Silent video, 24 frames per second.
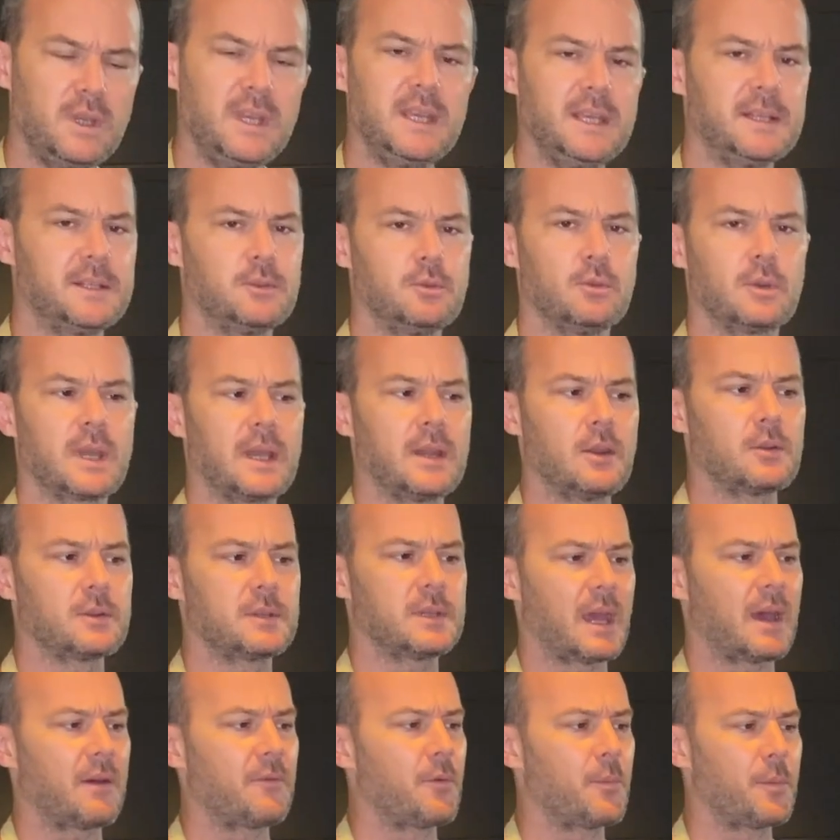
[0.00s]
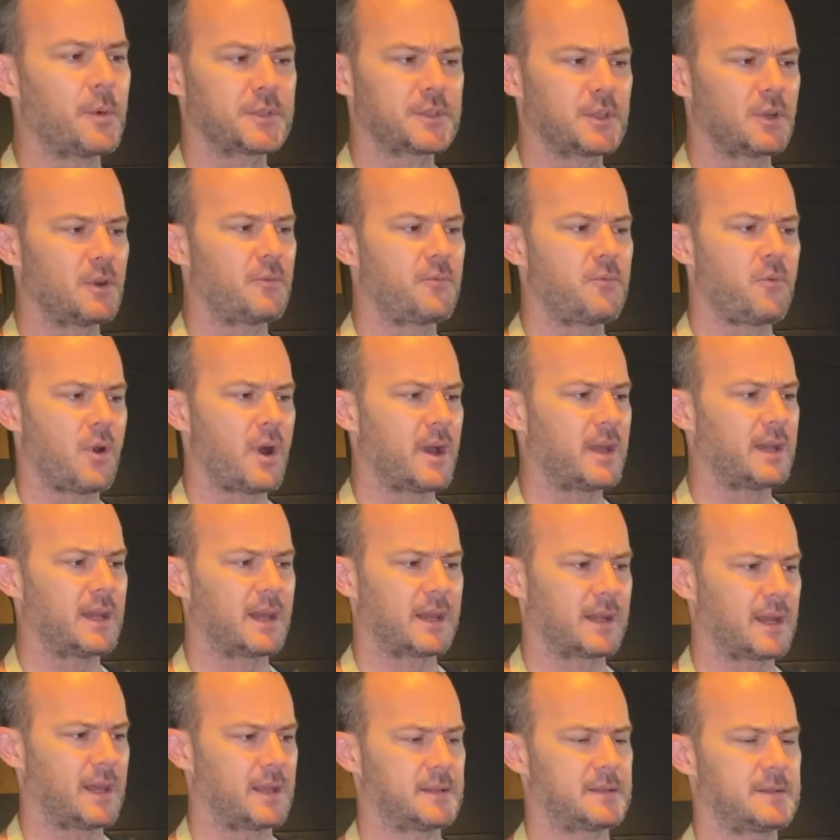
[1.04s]
eat. You cannot have a bottle of wine
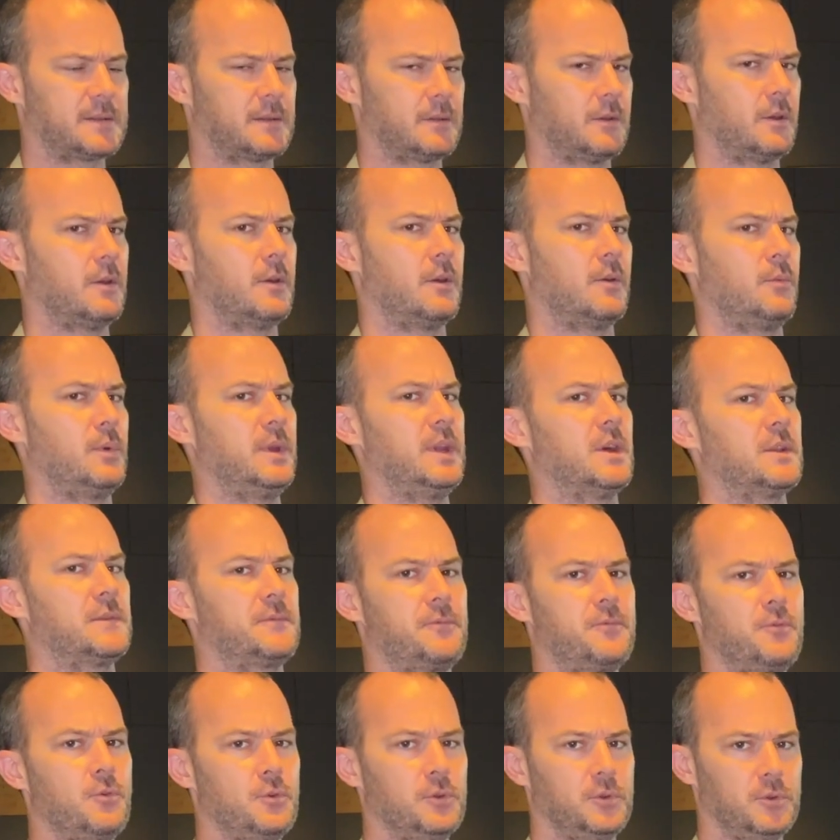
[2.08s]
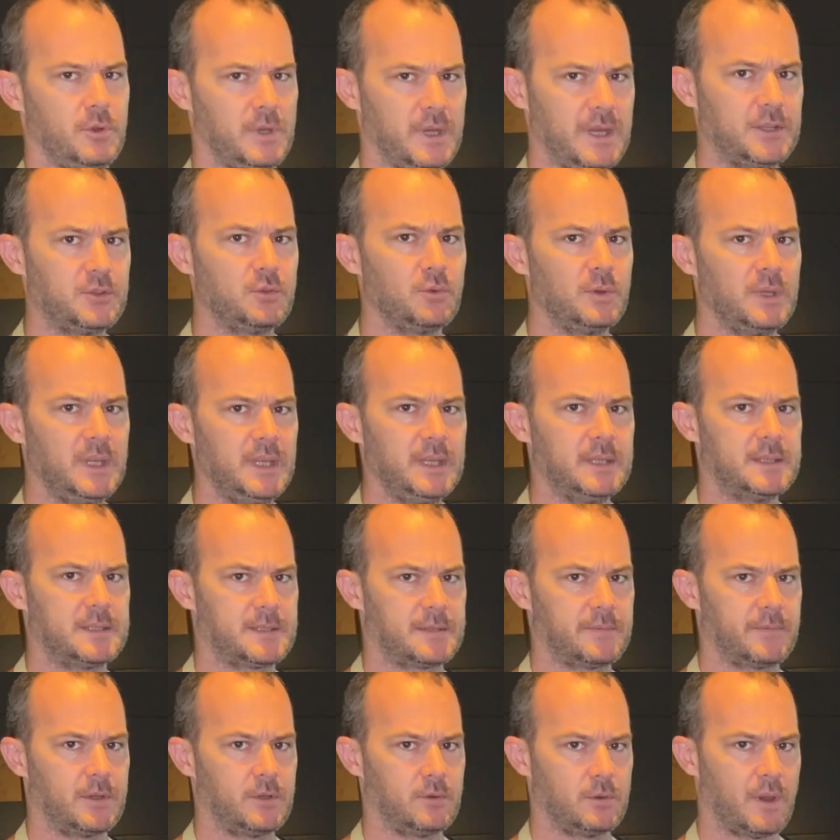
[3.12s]
like that without food. You need to eat
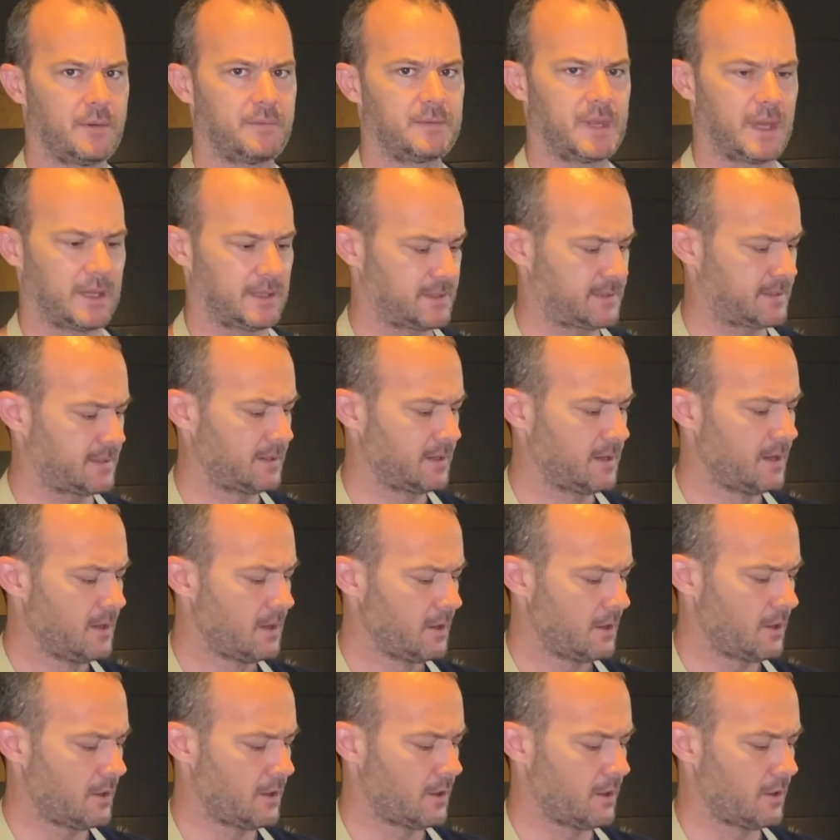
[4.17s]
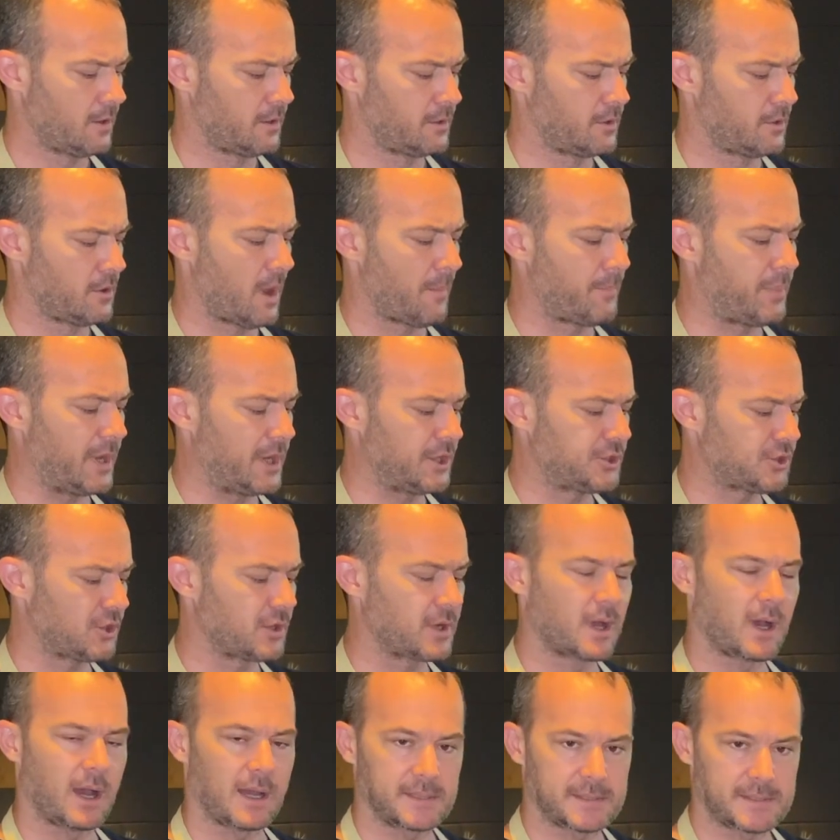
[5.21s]
when you have that. The appellation
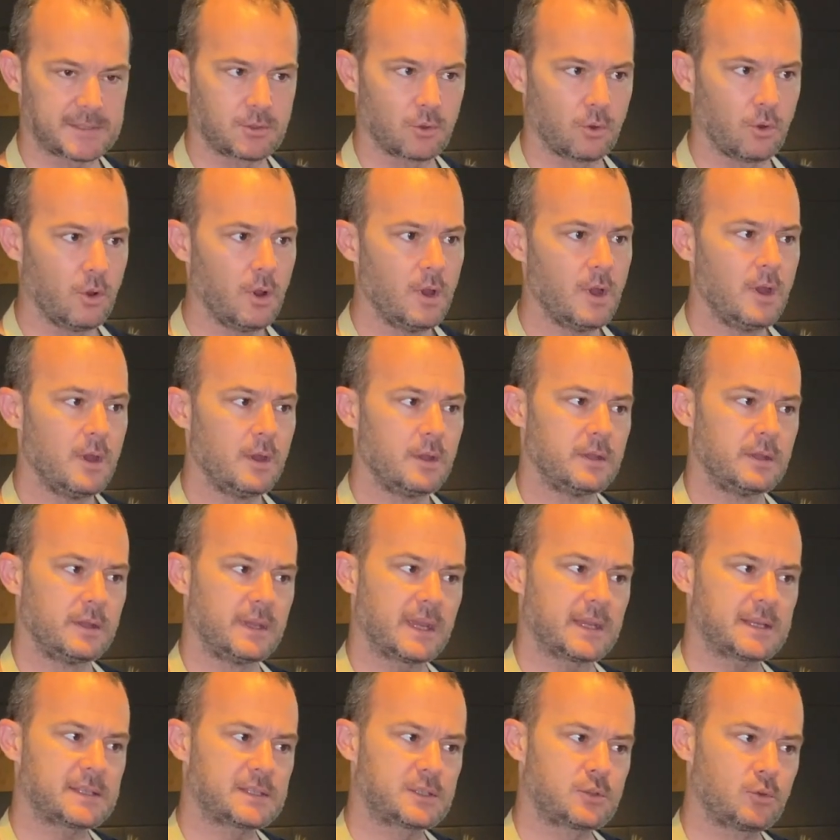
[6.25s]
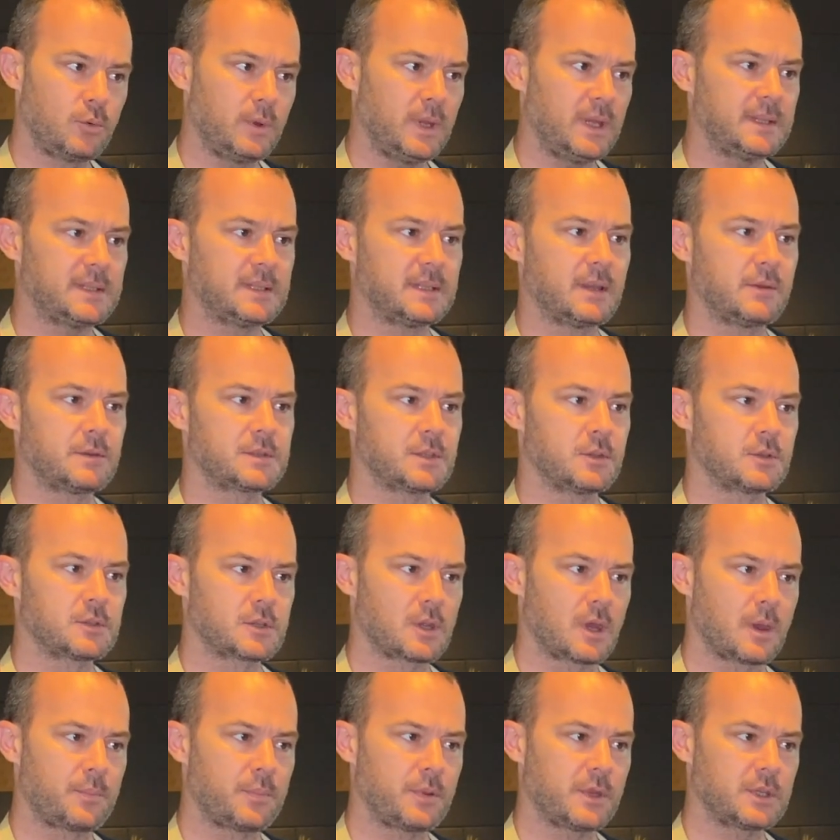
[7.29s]
RASTEAU. Next to it, there is another
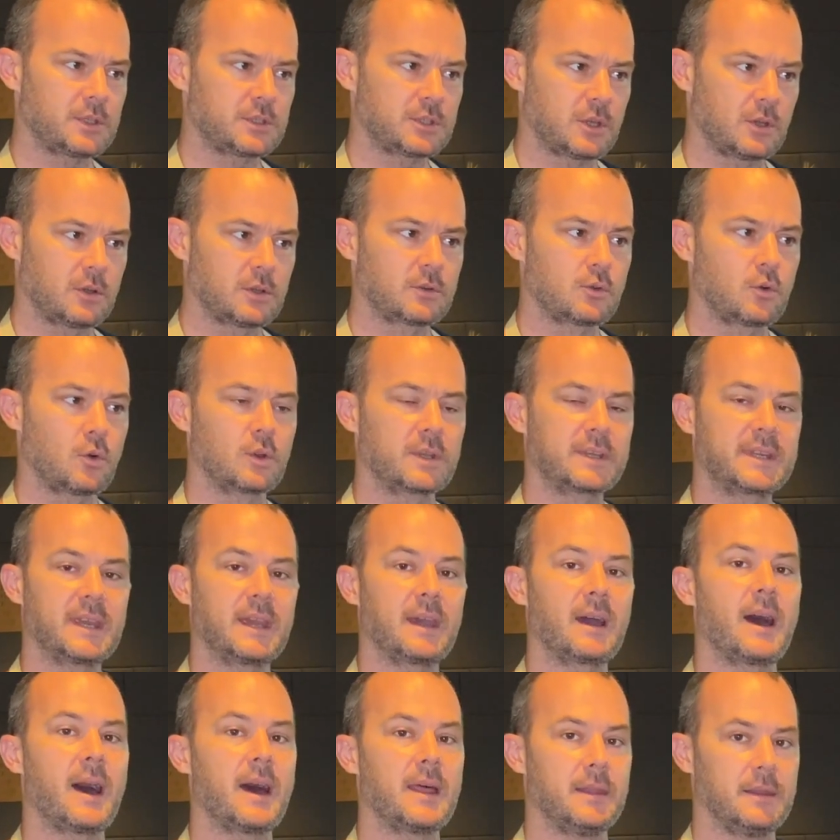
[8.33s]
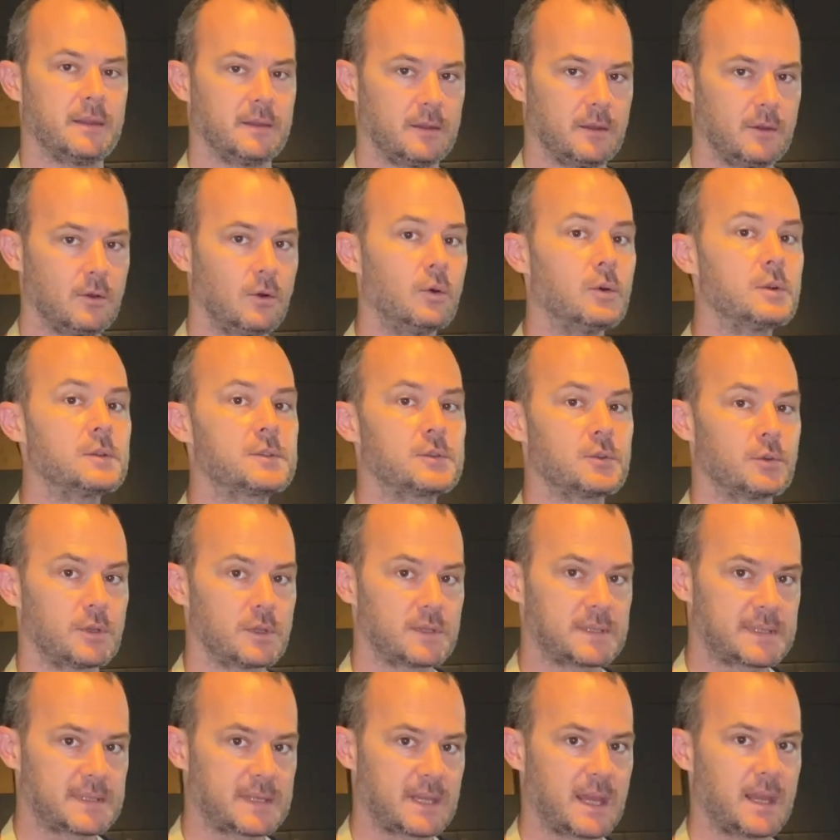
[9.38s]
appellation called Keran, also the
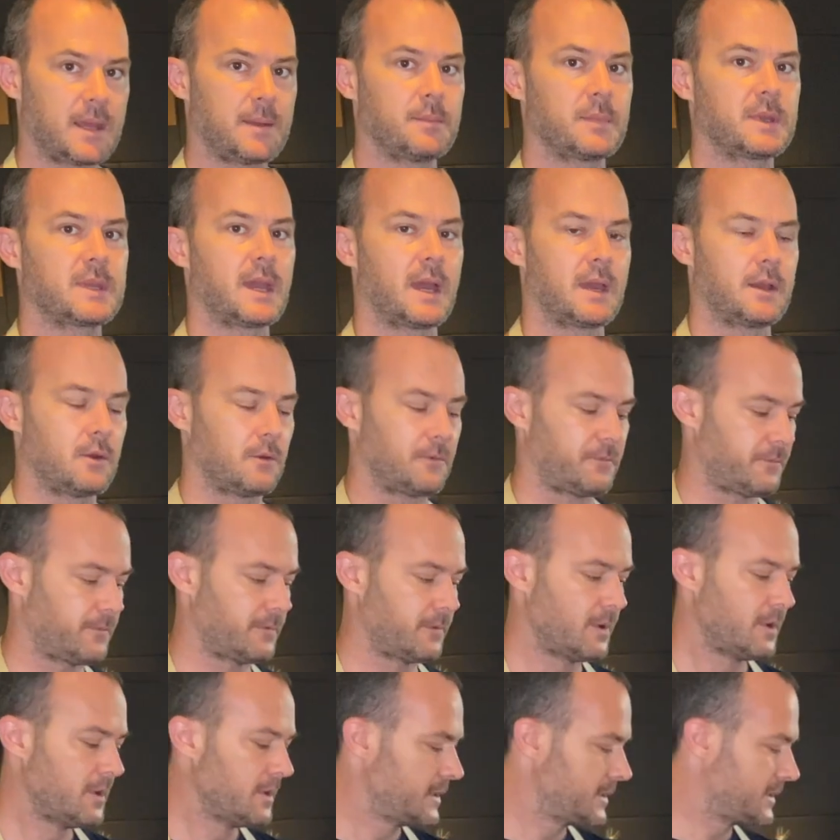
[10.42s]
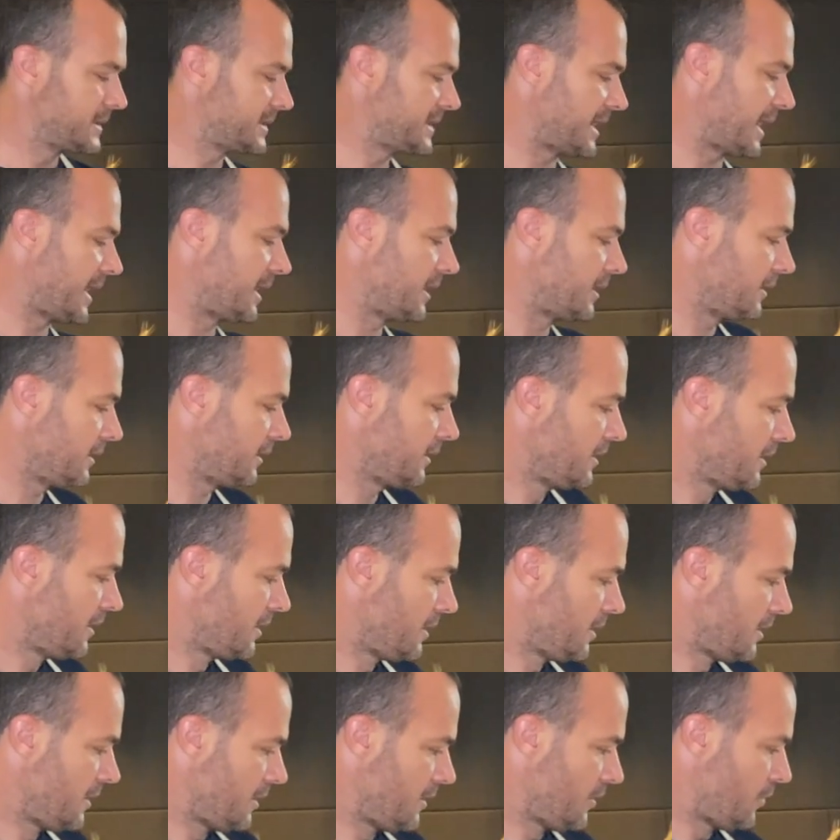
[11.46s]
same kind of style
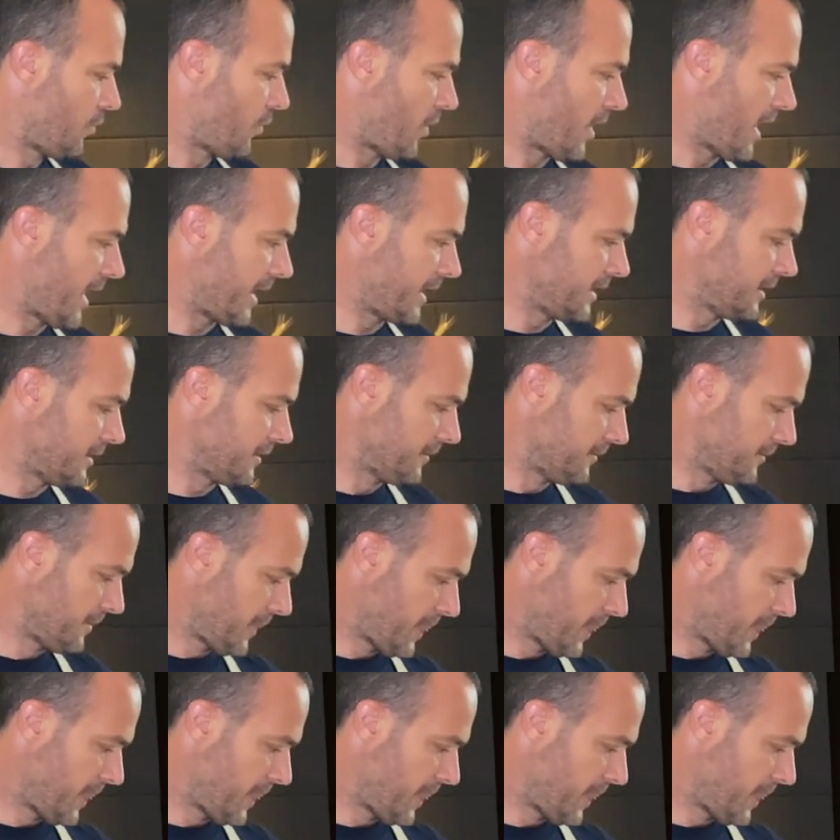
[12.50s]
wine.